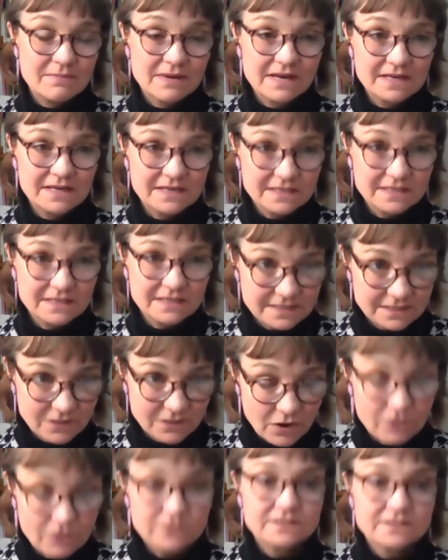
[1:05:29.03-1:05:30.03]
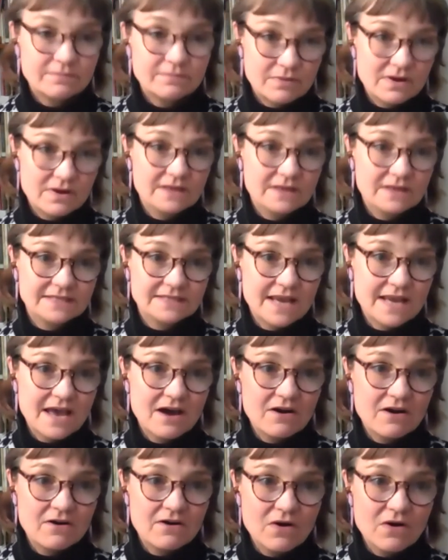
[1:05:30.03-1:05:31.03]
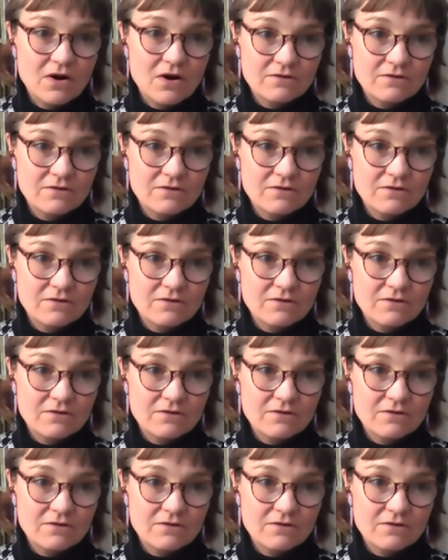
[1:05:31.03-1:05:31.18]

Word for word: but it is so surprising how